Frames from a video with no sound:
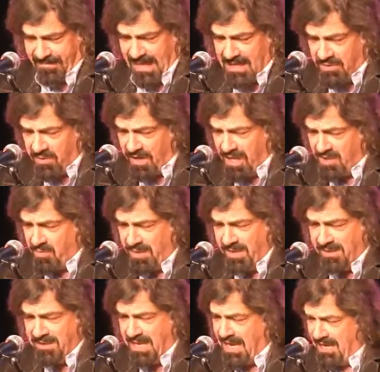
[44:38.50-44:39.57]
as regards what
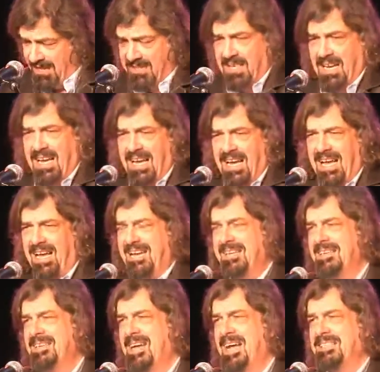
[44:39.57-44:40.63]
it'll tell us,
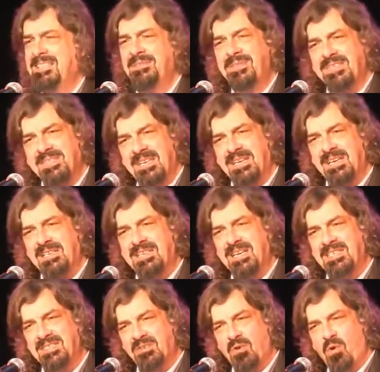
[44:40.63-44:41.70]
I don't think it's going to
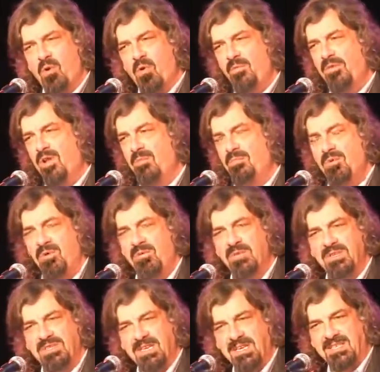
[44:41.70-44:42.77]
tell us an awful lot more.
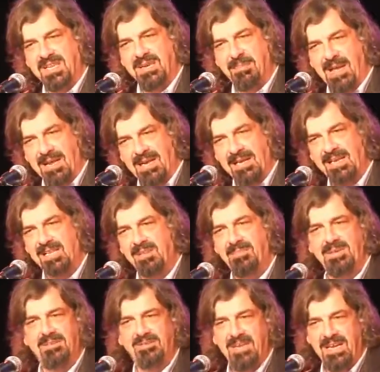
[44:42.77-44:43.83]
It's going to send back a little
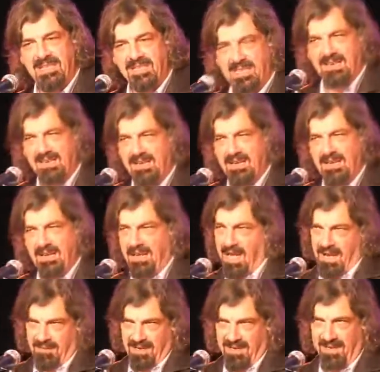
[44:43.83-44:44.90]
bit of data.
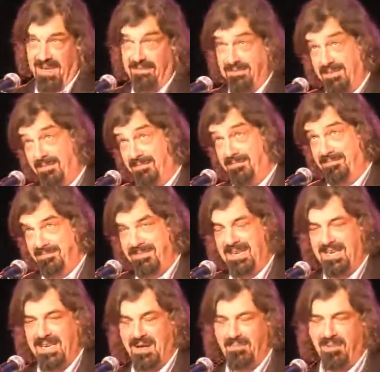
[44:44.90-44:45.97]
I may have to
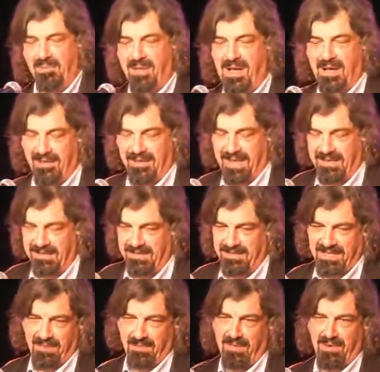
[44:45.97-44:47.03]
eat humble pie on that at
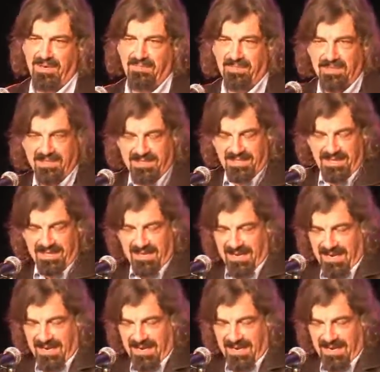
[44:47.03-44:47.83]
some point, but uh,